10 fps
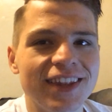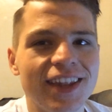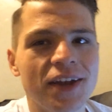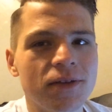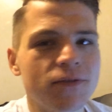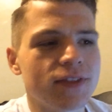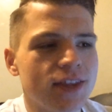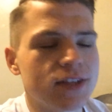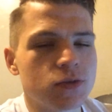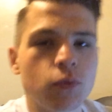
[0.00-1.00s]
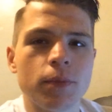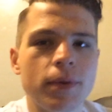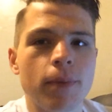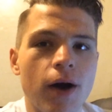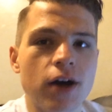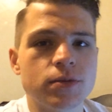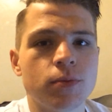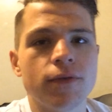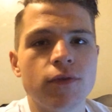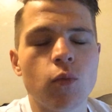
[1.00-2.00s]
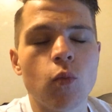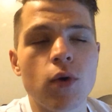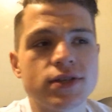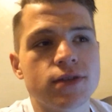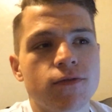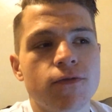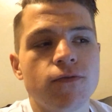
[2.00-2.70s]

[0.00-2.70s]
None of this would be possible if it wasn't